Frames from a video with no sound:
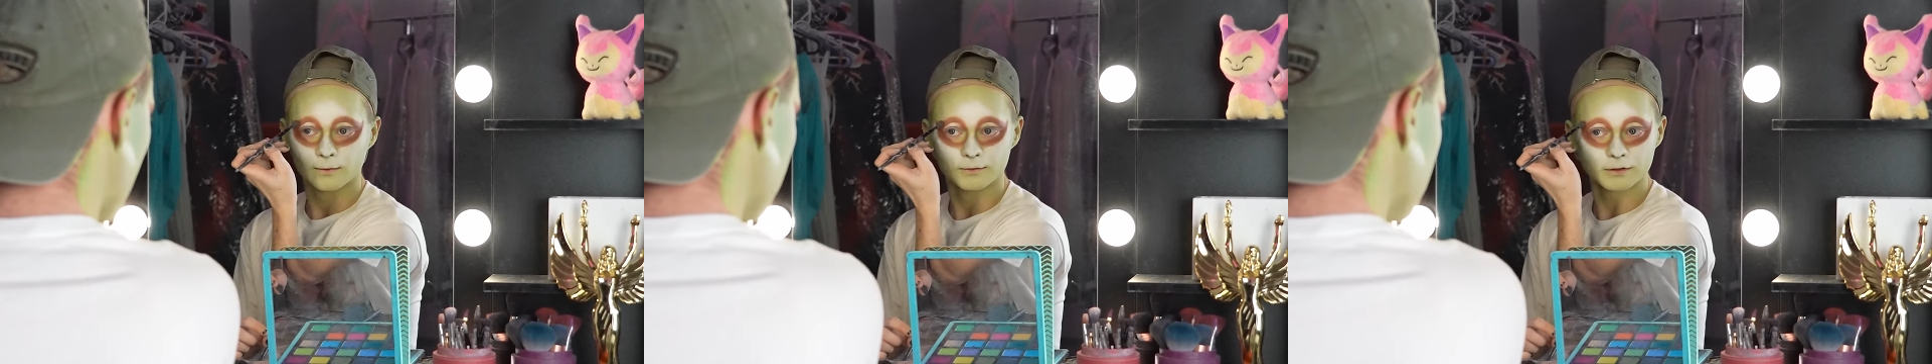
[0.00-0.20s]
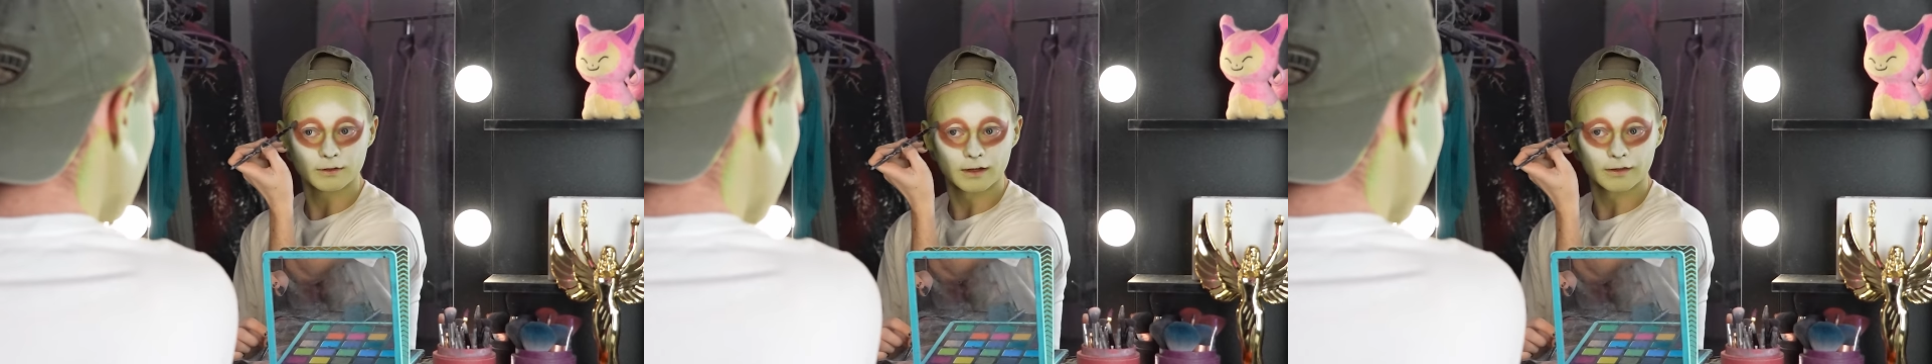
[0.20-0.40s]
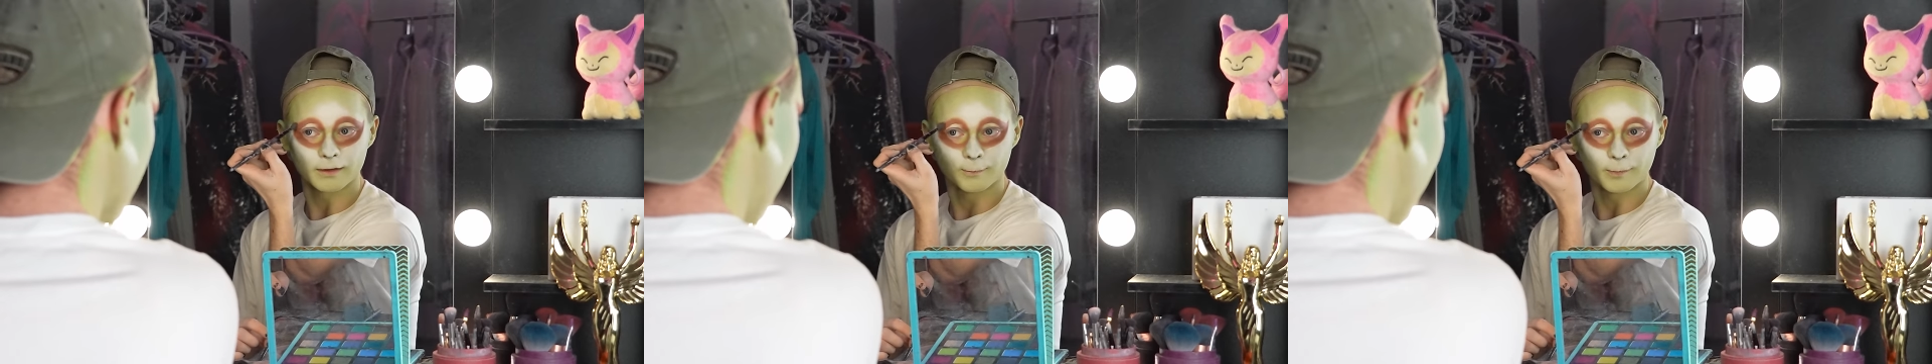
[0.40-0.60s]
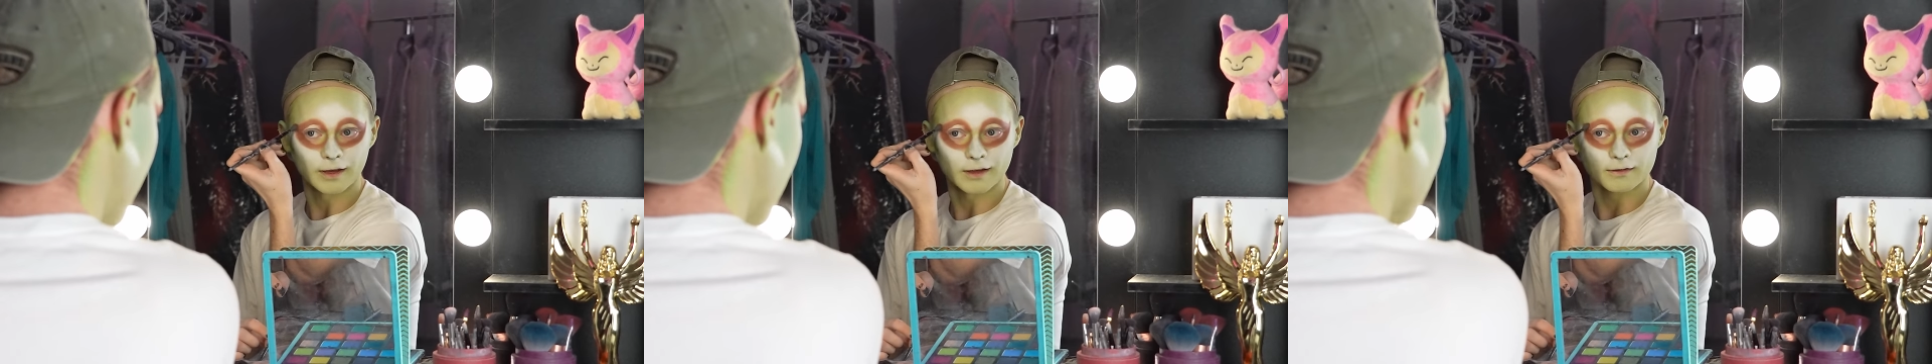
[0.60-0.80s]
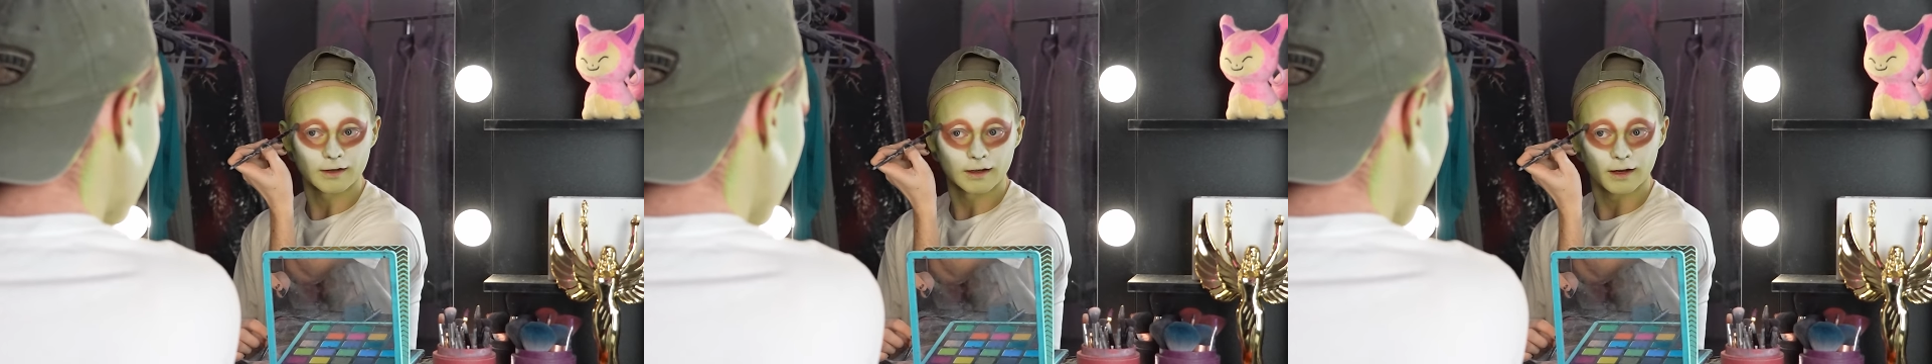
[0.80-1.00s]
Once you've gotten the
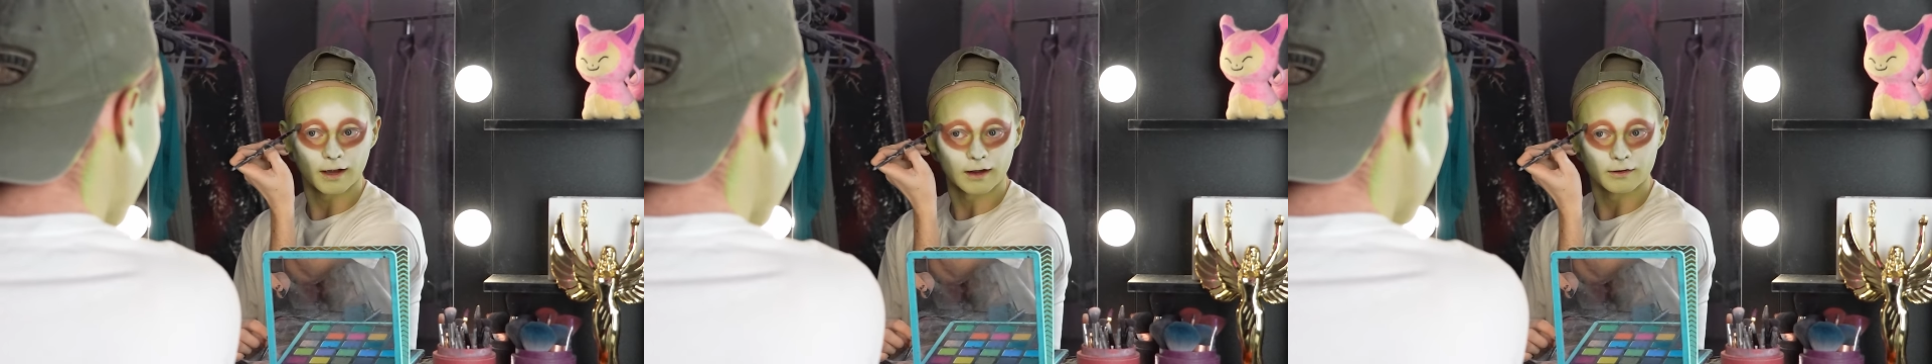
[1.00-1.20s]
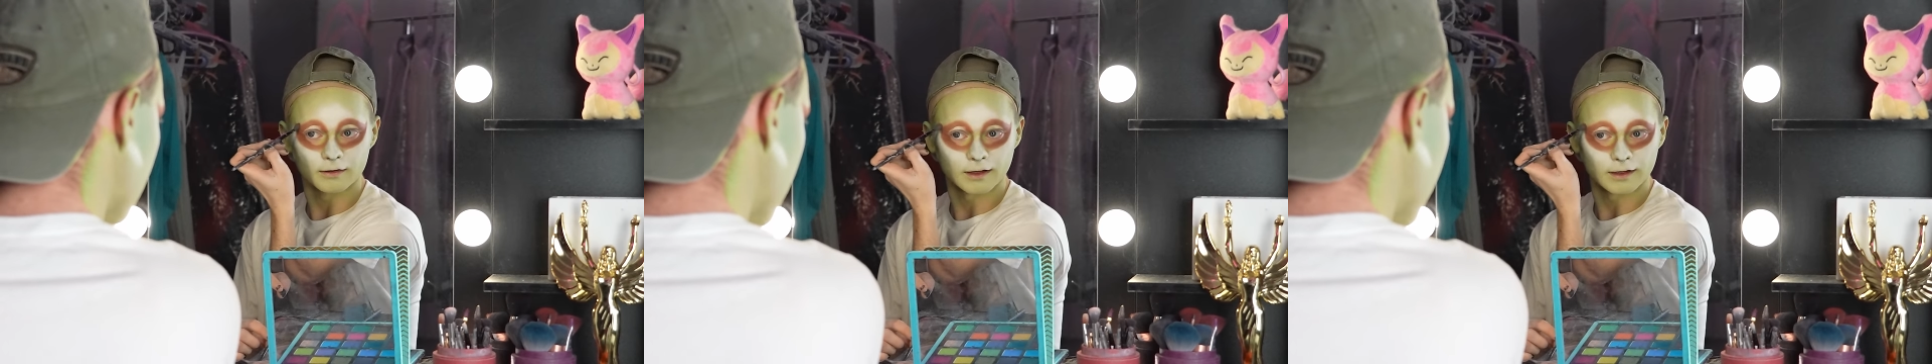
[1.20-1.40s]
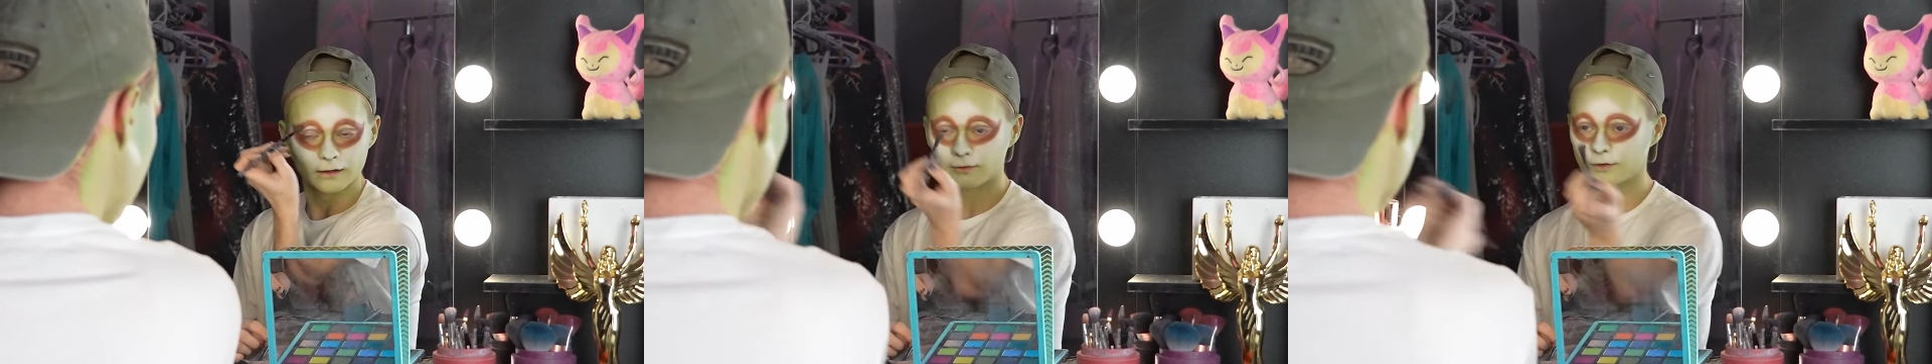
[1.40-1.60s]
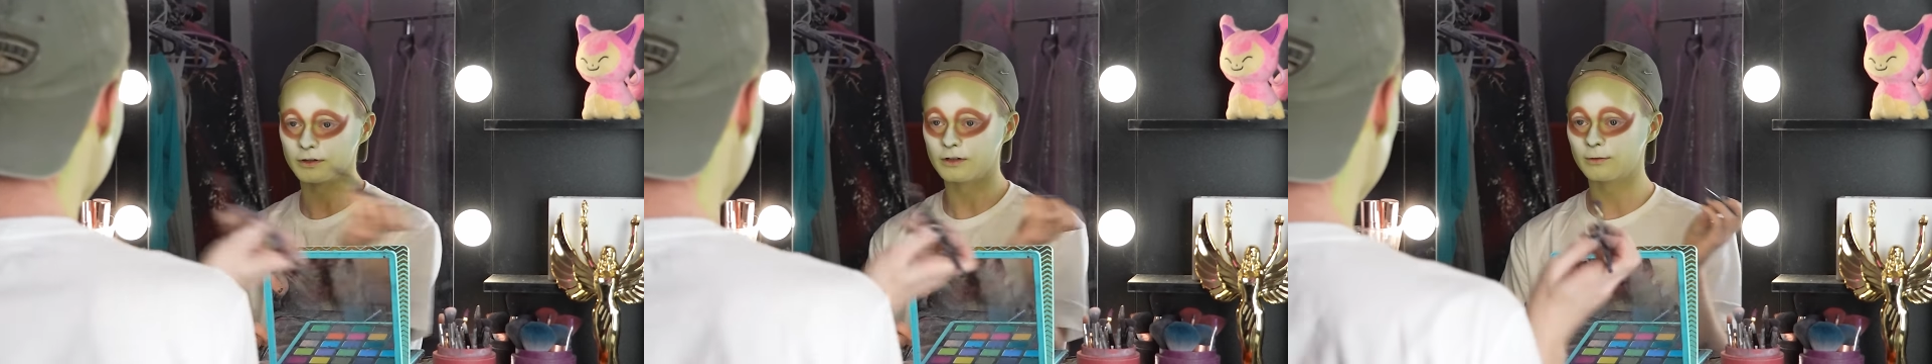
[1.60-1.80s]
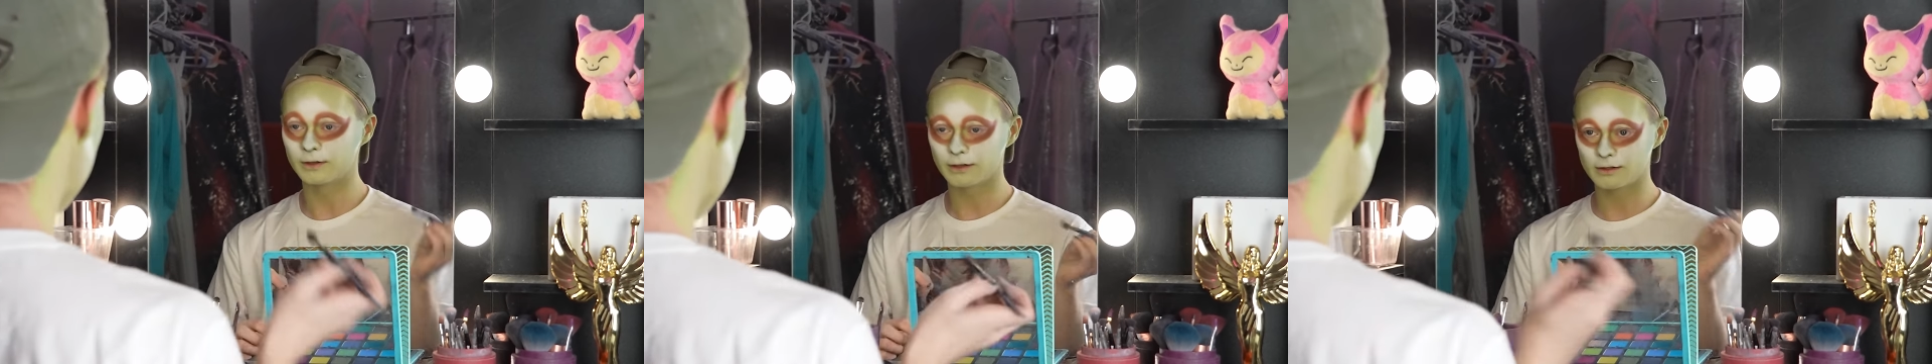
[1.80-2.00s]
base kind of outline of what
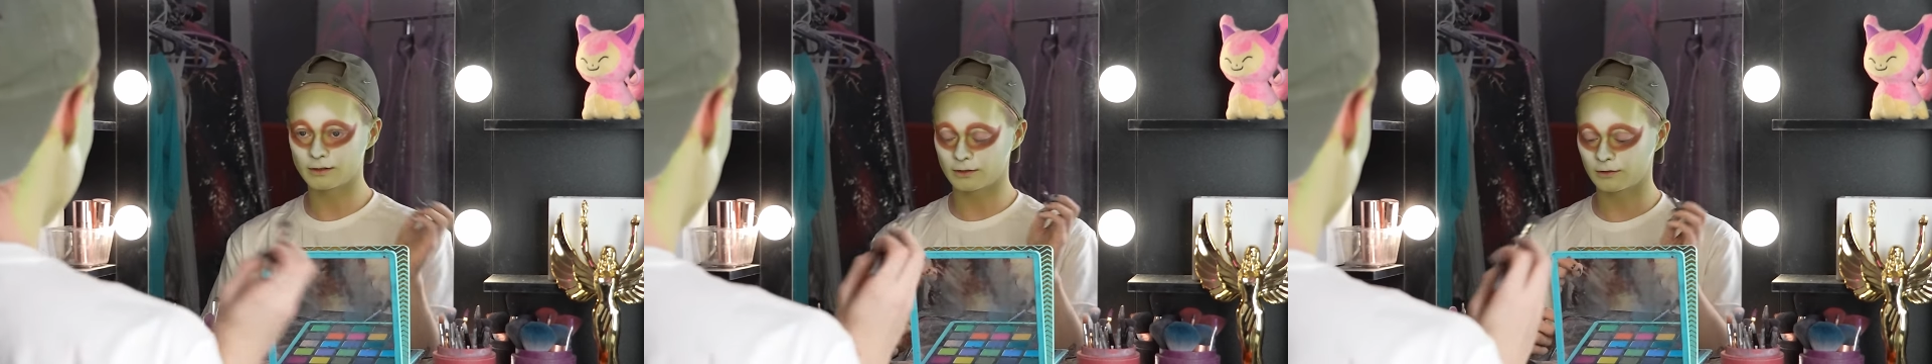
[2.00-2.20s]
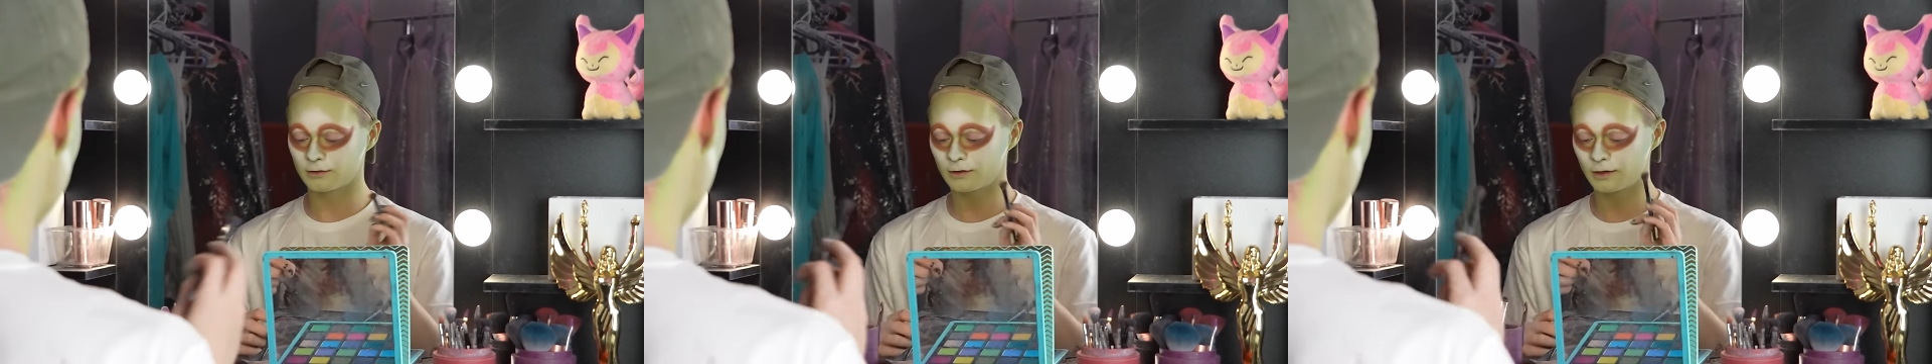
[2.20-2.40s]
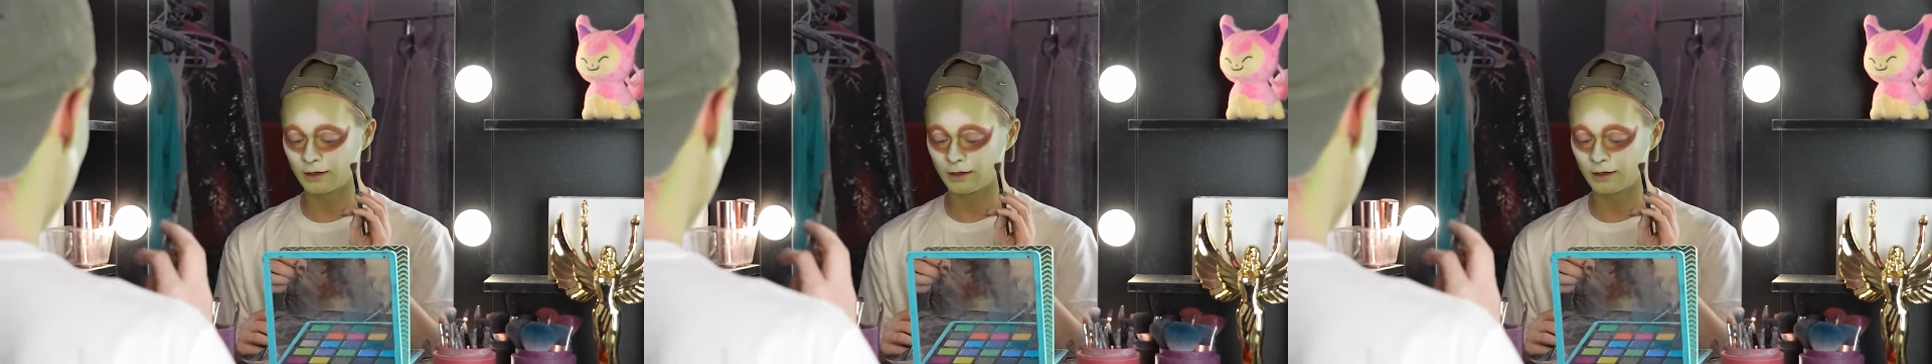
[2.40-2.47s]
you wanna do,